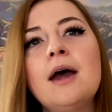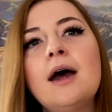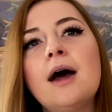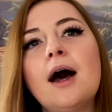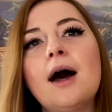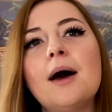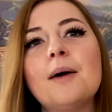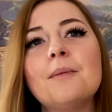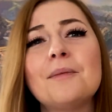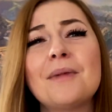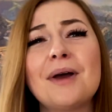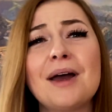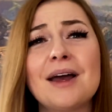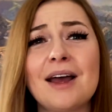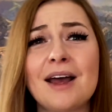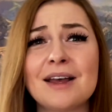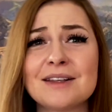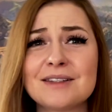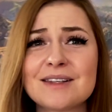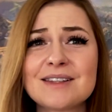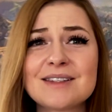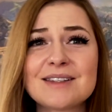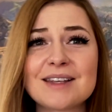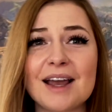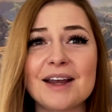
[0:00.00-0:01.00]
Um, as
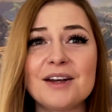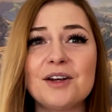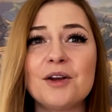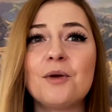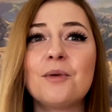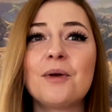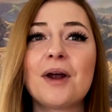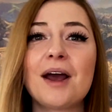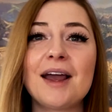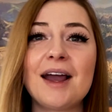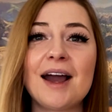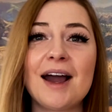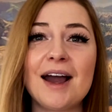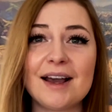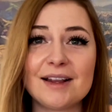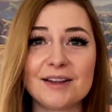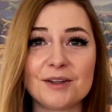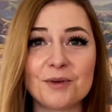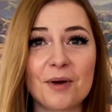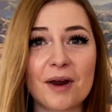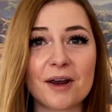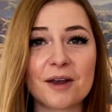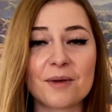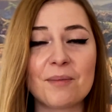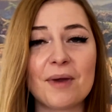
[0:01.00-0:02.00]
a side note, I highly
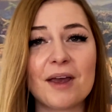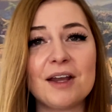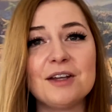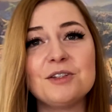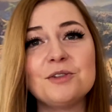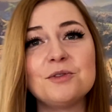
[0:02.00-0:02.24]
recommend